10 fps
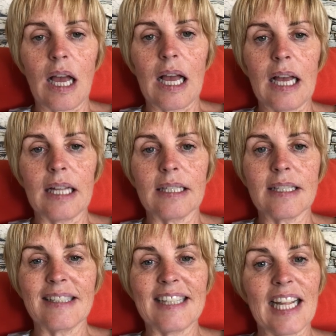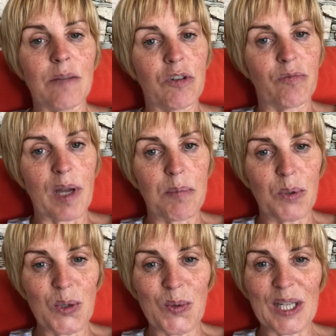And the name of my
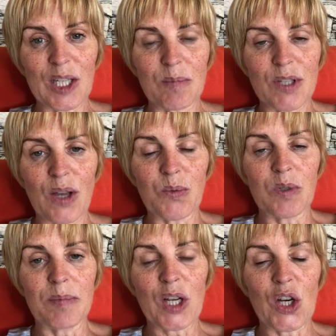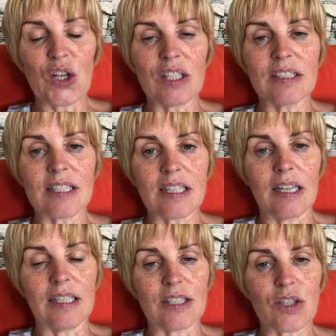book, when it comes out, will be called The
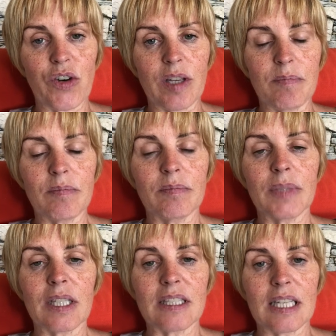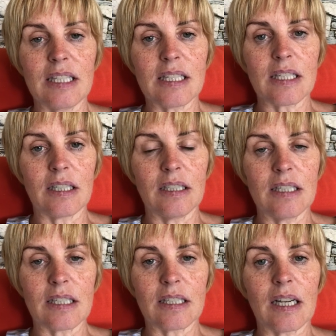Silent Scream, because
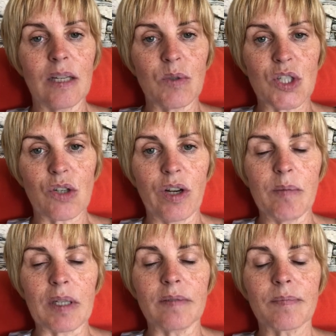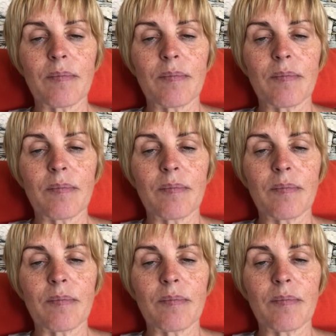inside I was screaming.